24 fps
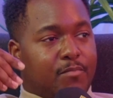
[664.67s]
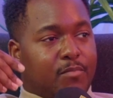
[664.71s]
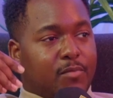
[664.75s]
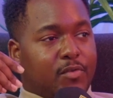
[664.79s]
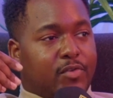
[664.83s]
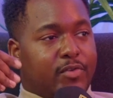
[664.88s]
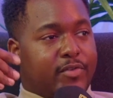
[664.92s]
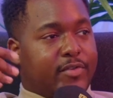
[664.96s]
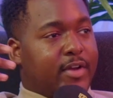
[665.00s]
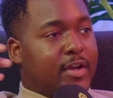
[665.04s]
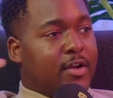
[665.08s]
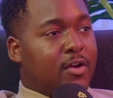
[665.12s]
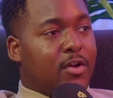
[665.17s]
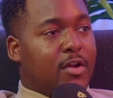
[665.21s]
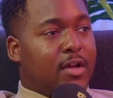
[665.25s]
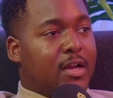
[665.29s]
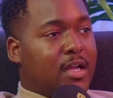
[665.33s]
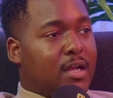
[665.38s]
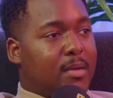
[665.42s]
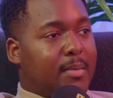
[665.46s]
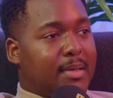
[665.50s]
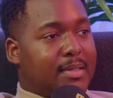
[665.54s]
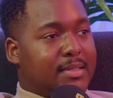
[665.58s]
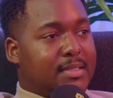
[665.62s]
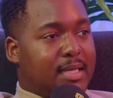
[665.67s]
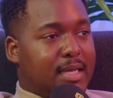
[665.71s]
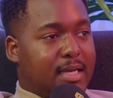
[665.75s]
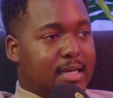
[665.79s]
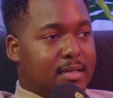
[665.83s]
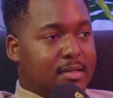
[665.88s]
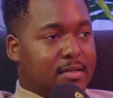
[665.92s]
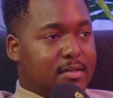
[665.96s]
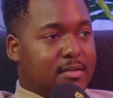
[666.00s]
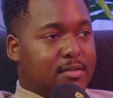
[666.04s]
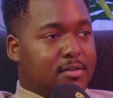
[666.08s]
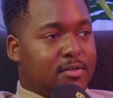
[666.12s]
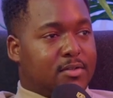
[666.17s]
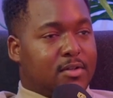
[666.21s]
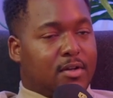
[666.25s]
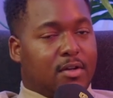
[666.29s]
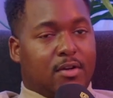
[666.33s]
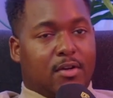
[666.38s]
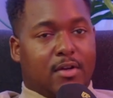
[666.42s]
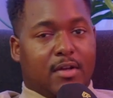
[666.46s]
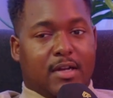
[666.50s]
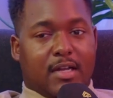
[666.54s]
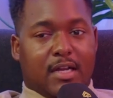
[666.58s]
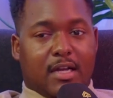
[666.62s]
you start learning about tech, you start
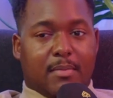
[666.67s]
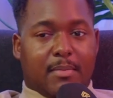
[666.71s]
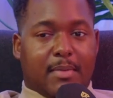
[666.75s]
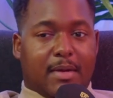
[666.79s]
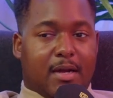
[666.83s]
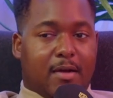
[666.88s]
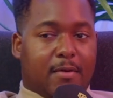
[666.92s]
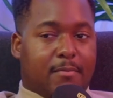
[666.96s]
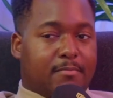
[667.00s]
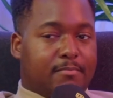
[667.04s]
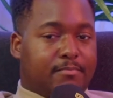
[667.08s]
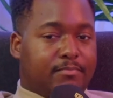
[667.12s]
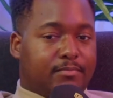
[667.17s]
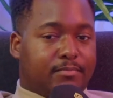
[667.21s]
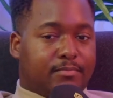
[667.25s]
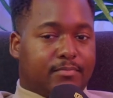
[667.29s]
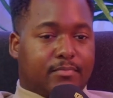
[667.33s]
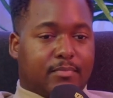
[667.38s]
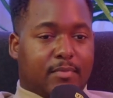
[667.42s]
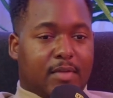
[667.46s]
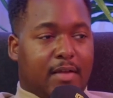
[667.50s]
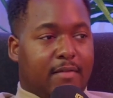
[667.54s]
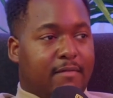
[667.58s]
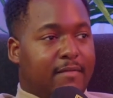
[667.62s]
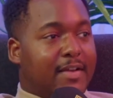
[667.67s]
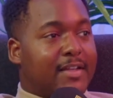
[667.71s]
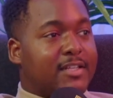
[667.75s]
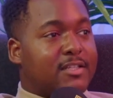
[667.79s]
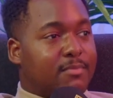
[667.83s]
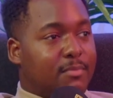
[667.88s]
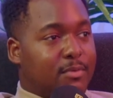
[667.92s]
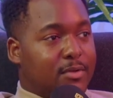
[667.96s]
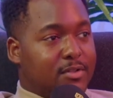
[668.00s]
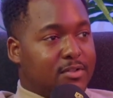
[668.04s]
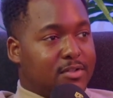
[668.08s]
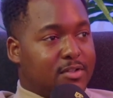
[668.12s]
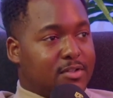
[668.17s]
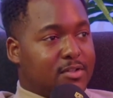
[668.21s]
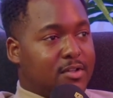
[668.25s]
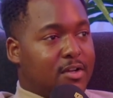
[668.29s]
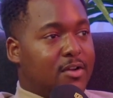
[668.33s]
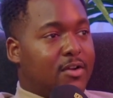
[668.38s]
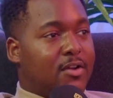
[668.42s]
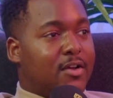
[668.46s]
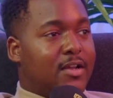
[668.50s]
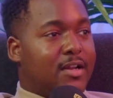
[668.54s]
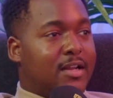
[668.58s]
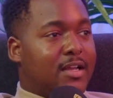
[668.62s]
learning about investments, you start
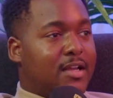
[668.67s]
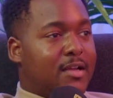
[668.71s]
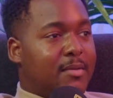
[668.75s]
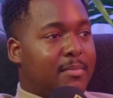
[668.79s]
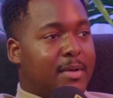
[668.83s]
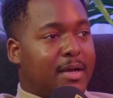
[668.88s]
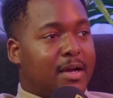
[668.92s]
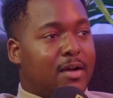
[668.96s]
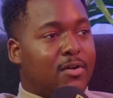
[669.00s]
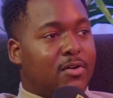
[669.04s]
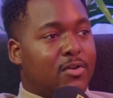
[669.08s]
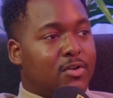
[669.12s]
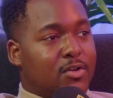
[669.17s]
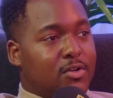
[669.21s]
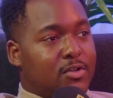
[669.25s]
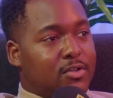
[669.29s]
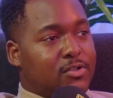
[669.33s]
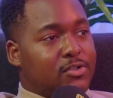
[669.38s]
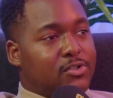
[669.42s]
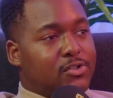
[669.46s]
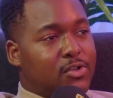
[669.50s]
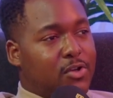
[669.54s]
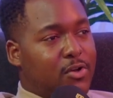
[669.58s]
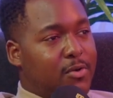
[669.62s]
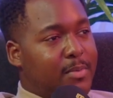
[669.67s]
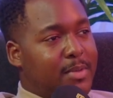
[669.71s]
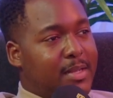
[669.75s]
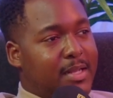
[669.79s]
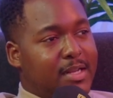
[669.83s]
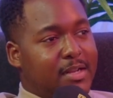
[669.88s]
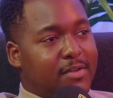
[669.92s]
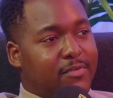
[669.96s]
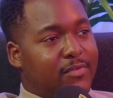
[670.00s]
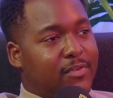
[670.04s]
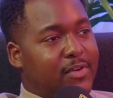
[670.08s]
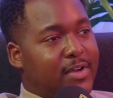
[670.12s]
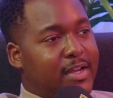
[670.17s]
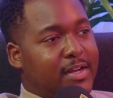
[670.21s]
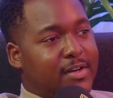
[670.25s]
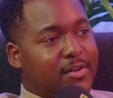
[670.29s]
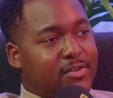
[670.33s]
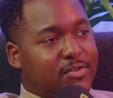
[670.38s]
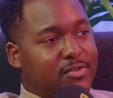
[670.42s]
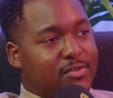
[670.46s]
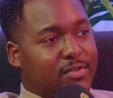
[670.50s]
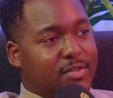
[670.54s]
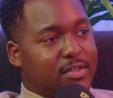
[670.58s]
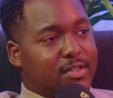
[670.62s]
learning about so many different
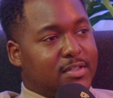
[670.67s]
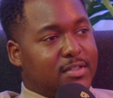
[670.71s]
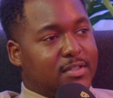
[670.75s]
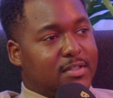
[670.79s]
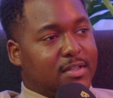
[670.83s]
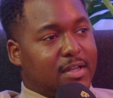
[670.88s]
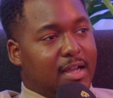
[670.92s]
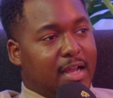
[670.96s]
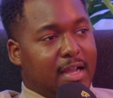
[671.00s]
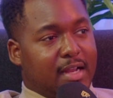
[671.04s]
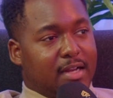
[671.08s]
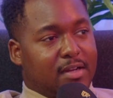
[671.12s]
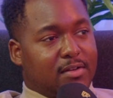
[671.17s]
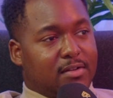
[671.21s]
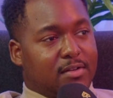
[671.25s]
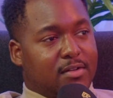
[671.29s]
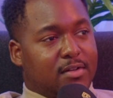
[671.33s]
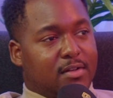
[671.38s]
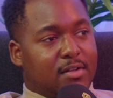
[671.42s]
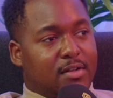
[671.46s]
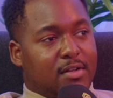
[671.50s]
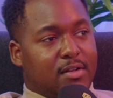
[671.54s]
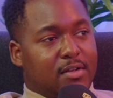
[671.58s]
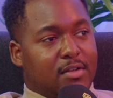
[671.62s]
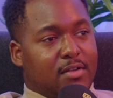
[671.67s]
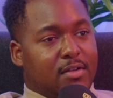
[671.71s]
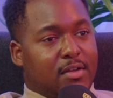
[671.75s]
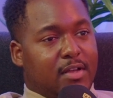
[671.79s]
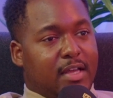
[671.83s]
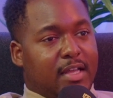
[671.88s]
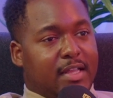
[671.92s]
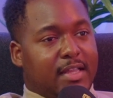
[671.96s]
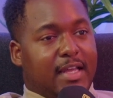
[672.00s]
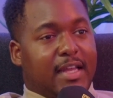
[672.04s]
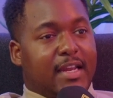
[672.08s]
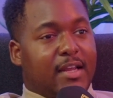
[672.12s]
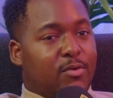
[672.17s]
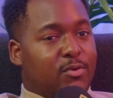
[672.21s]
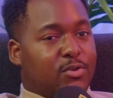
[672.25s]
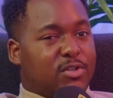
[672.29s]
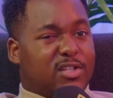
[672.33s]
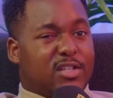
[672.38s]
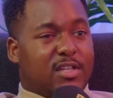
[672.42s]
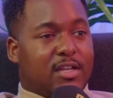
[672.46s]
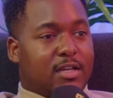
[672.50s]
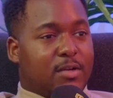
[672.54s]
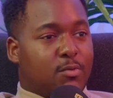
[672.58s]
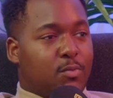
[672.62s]
industries, and then it was
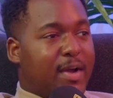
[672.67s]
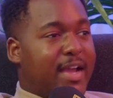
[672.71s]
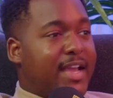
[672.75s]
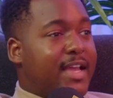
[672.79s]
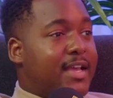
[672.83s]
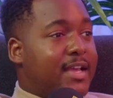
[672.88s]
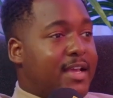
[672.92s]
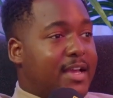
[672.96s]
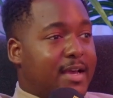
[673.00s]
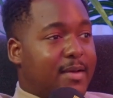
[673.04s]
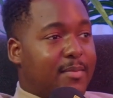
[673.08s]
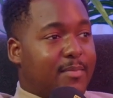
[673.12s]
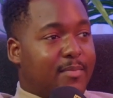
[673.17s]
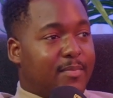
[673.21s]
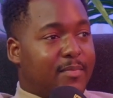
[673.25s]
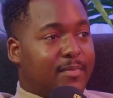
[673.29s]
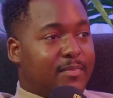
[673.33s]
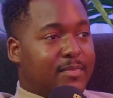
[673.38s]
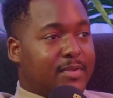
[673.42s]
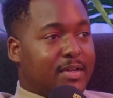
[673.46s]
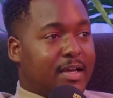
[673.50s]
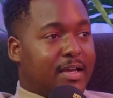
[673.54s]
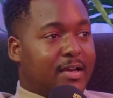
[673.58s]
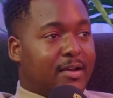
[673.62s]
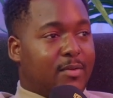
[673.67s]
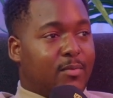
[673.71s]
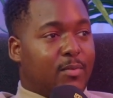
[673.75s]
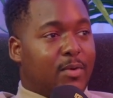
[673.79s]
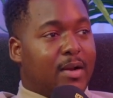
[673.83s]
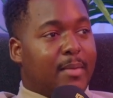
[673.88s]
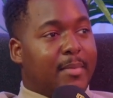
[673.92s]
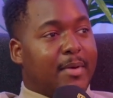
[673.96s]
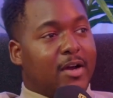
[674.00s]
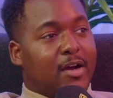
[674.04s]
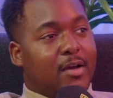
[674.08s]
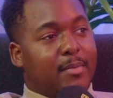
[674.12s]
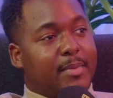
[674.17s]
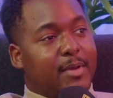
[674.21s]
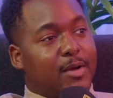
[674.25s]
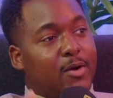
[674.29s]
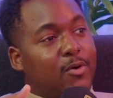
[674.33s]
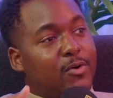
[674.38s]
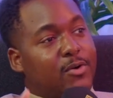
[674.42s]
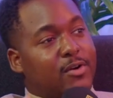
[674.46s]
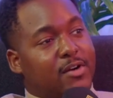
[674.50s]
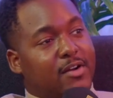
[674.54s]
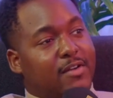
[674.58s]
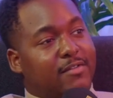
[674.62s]
just a waiting game. Like, when am I going to be
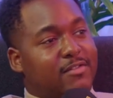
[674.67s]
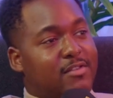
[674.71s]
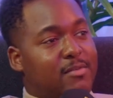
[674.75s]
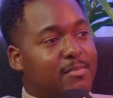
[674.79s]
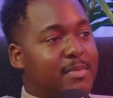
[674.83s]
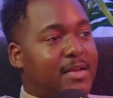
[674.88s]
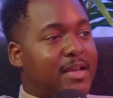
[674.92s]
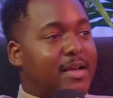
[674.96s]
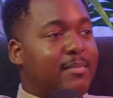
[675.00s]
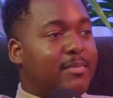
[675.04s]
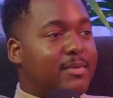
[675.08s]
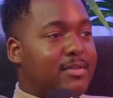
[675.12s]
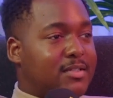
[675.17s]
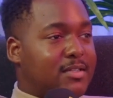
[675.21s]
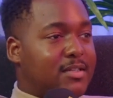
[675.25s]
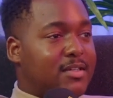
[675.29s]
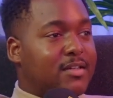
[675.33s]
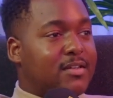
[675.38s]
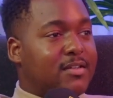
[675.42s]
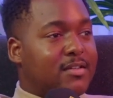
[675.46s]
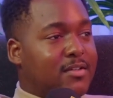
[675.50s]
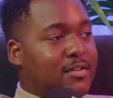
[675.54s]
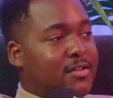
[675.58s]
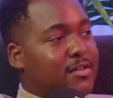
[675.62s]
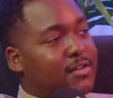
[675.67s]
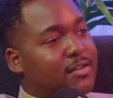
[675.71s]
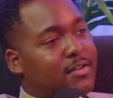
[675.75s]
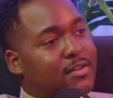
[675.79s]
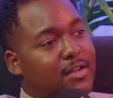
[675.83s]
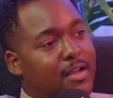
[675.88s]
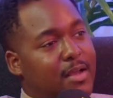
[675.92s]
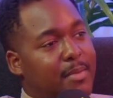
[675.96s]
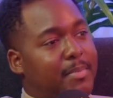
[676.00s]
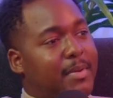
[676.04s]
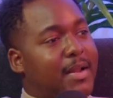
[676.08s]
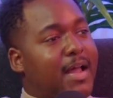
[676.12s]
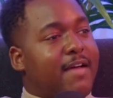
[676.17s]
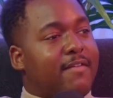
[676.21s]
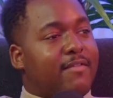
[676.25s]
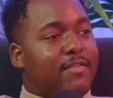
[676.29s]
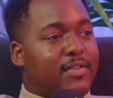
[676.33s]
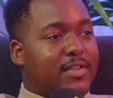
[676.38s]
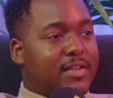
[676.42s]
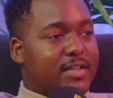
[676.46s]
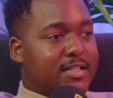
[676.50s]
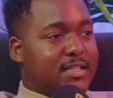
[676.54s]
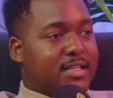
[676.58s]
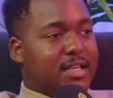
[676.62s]
old enough to be able to apply for
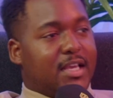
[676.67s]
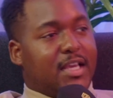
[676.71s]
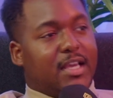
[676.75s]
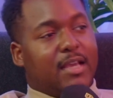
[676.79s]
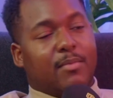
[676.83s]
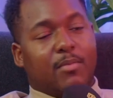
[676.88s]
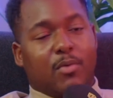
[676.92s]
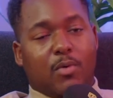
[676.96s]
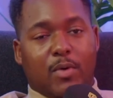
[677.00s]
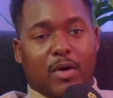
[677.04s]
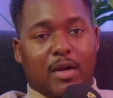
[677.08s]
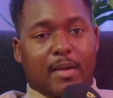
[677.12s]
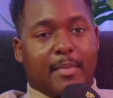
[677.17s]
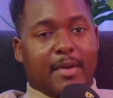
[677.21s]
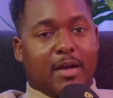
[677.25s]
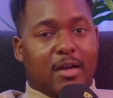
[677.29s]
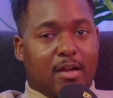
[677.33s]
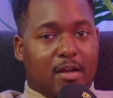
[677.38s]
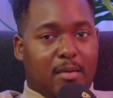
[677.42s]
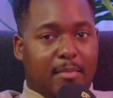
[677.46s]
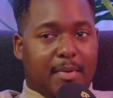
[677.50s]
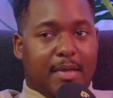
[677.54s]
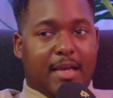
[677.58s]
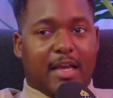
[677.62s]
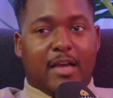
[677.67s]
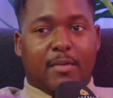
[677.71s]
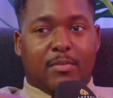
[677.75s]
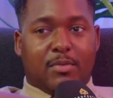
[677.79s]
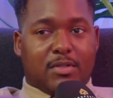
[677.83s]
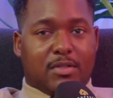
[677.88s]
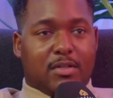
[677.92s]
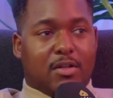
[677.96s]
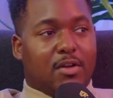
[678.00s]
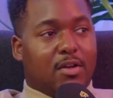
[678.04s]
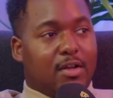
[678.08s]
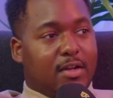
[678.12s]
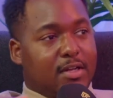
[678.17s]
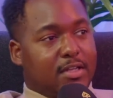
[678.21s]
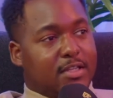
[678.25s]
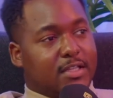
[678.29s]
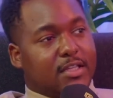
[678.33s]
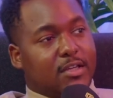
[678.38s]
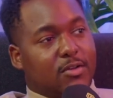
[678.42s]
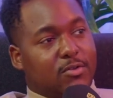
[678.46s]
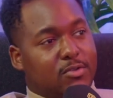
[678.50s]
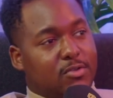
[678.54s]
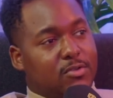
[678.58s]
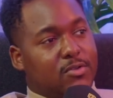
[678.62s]
this scheme, or when am I going to be able to learn the
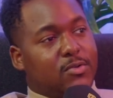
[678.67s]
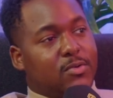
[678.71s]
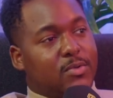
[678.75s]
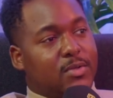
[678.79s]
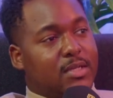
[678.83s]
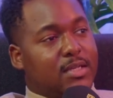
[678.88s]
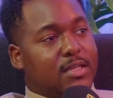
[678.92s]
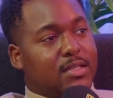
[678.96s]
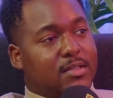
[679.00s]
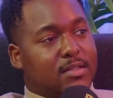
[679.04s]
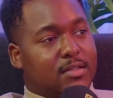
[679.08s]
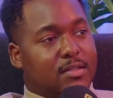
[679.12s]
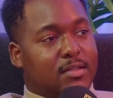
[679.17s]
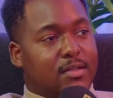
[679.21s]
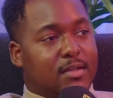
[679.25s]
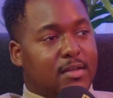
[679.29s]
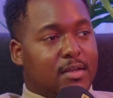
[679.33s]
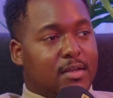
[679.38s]
skill to do this?